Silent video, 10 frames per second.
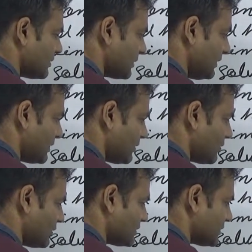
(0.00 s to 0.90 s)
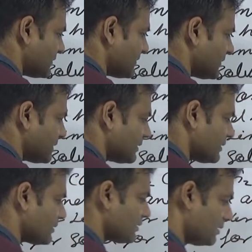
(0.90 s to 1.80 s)
Clear or not?
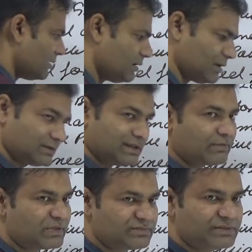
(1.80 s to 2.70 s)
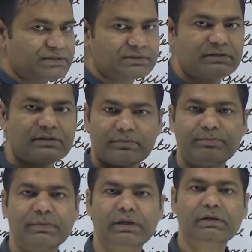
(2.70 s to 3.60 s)
Slack bus means
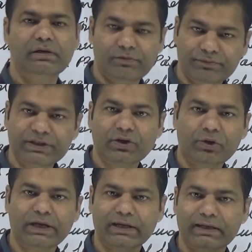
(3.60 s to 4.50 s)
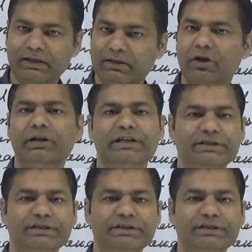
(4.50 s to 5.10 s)
V or delta are